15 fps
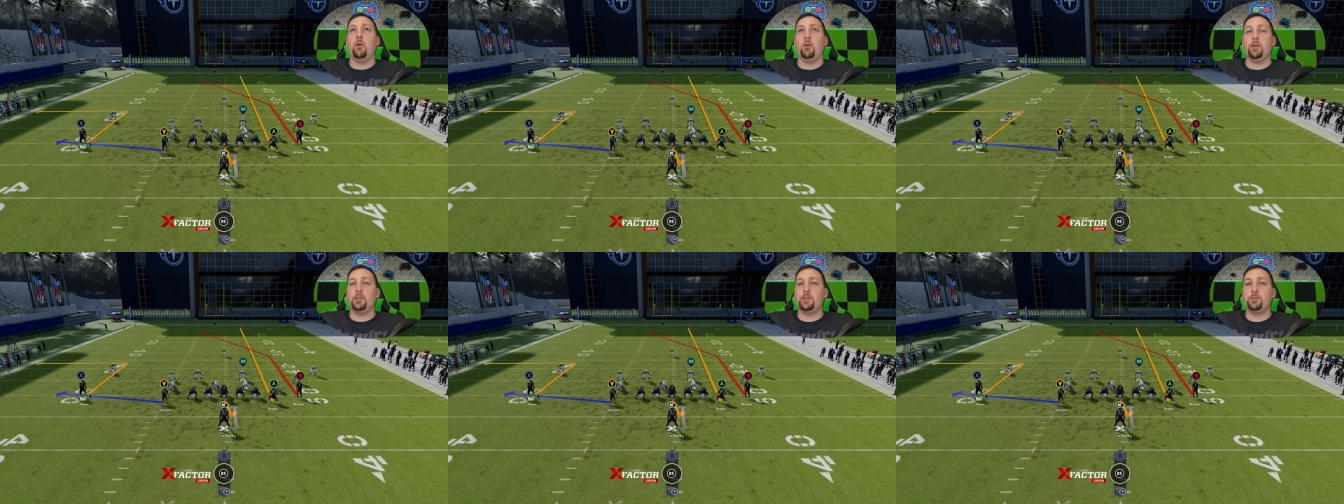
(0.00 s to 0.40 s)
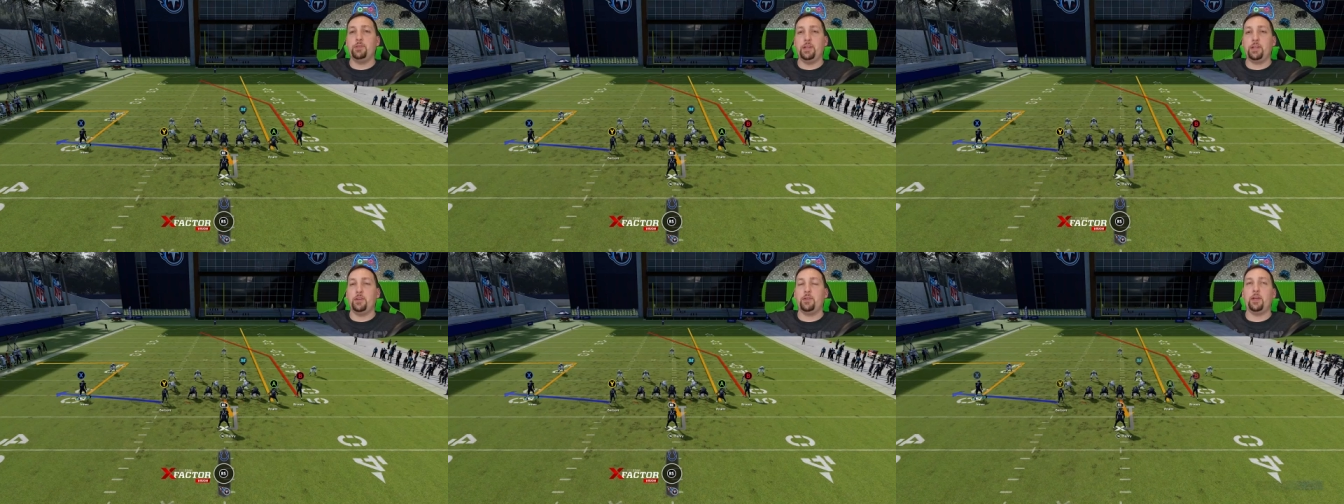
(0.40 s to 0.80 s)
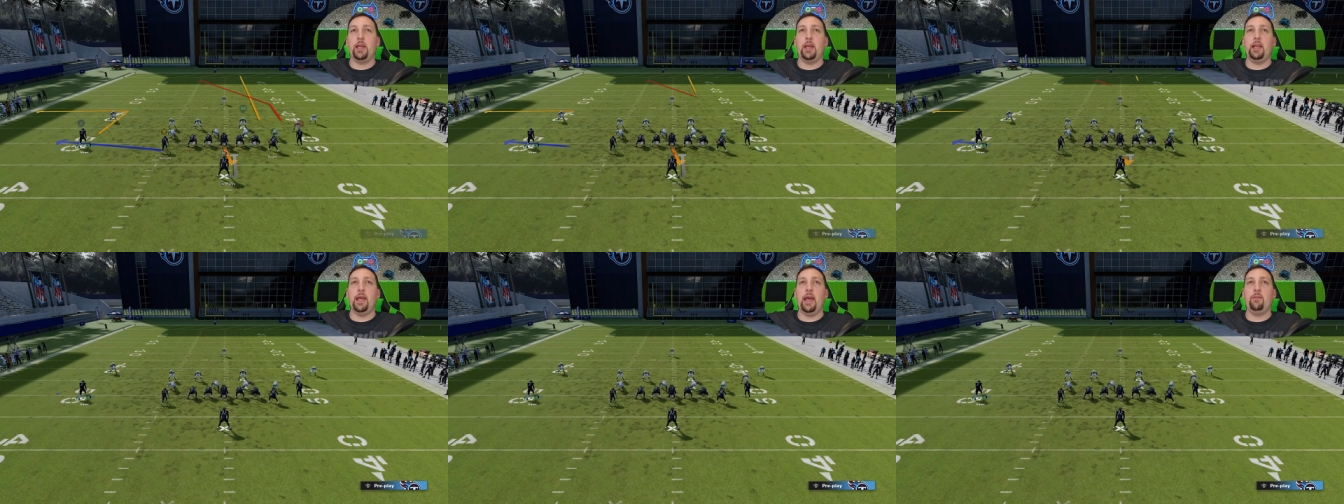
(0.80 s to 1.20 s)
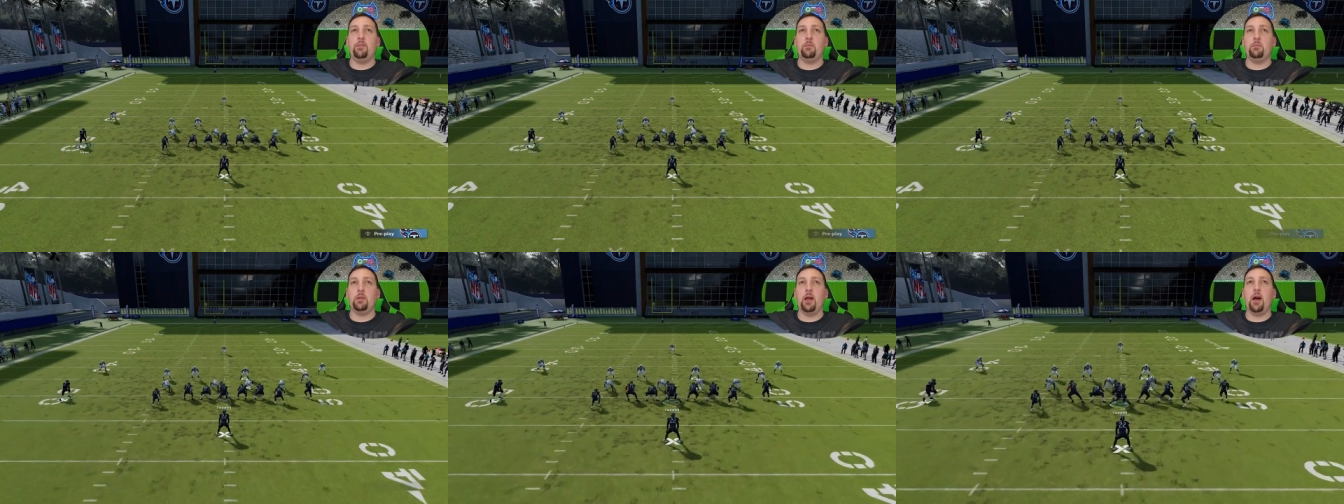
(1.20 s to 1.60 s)
on a streak. You can't have
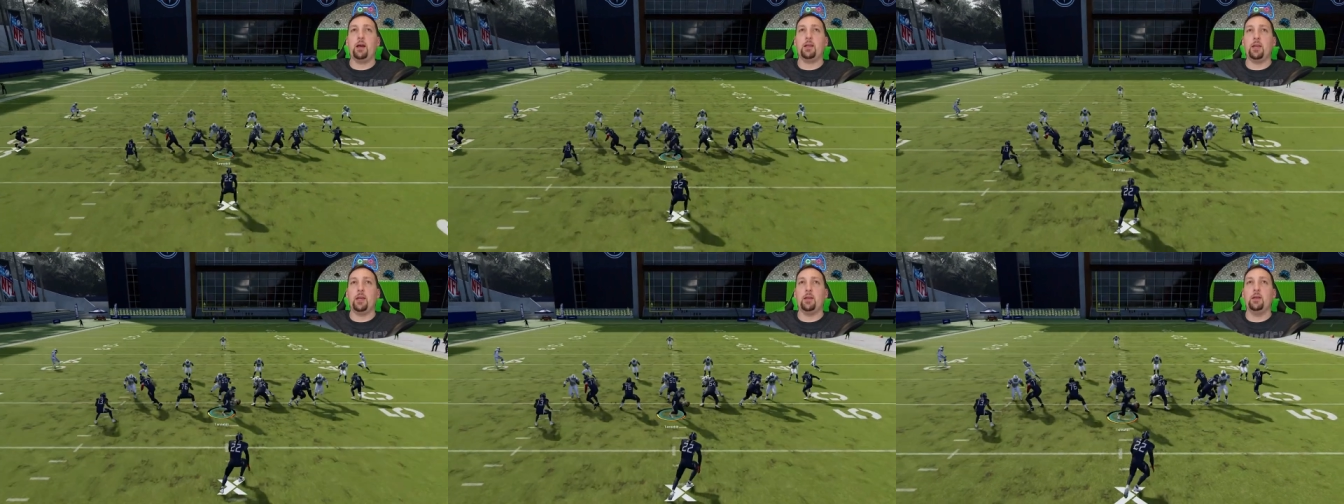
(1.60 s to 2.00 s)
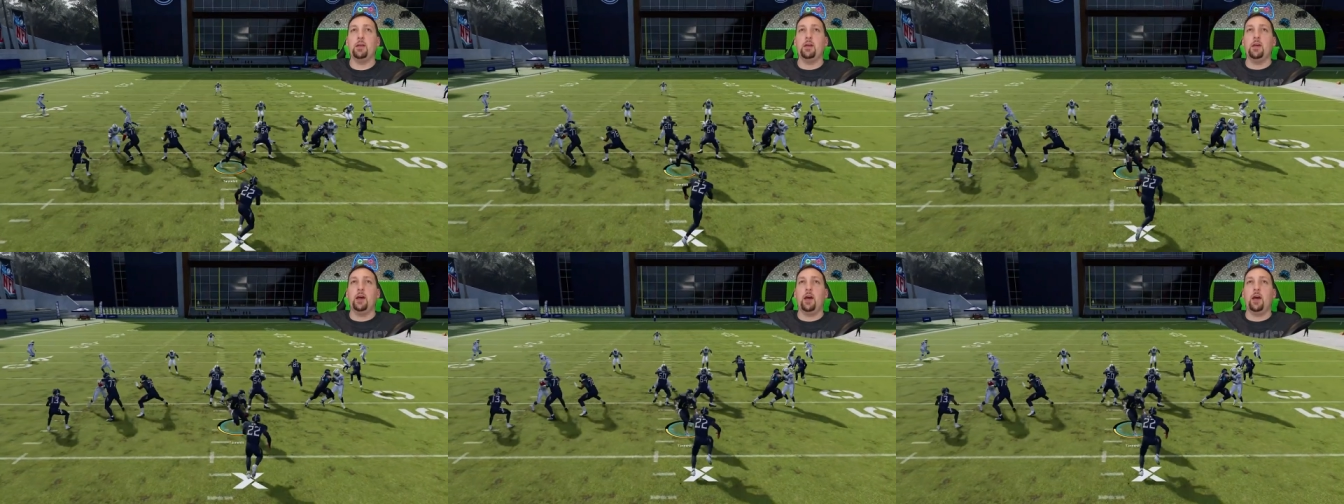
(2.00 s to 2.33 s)
him blocking,